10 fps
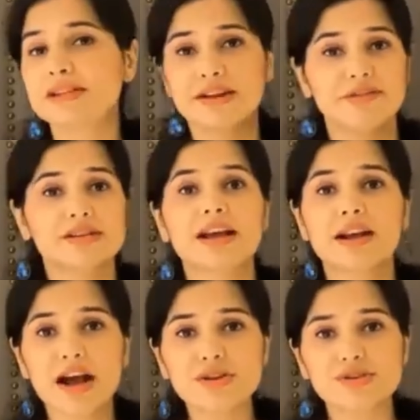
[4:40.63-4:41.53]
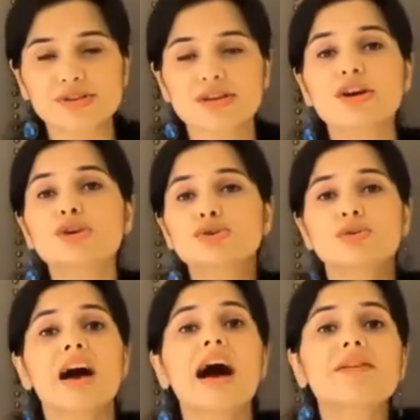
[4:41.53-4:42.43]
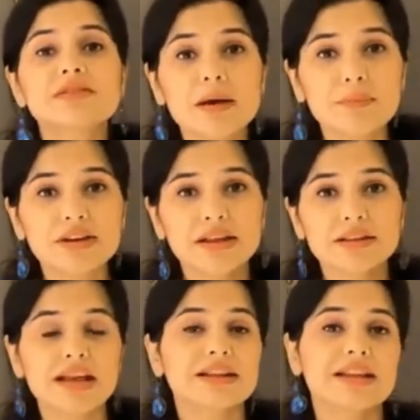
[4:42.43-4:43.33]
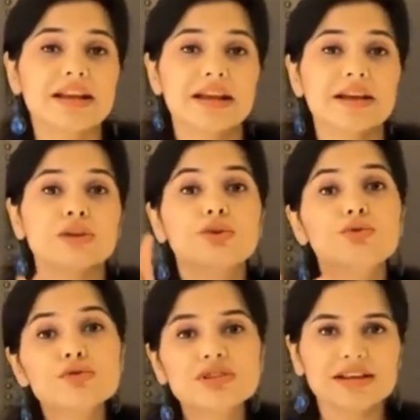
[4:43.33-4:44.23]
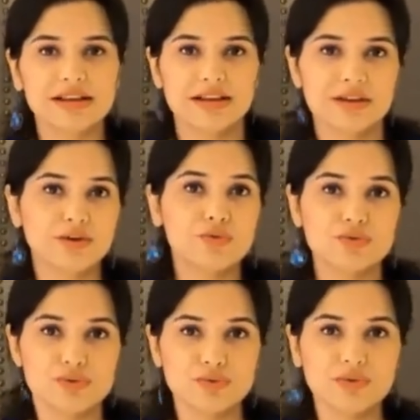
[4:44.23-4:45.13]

every psychiatrist should have somebody that they neutrally can go to